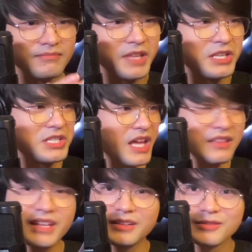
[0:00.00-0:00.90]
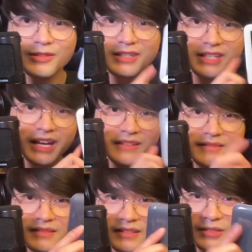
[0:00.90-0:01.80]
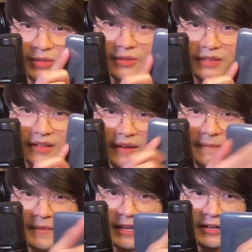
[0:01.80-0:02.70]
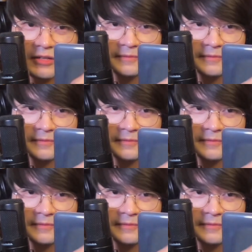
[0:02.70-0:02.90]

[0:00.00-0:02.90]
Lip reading: extended to the side. So yeah, here.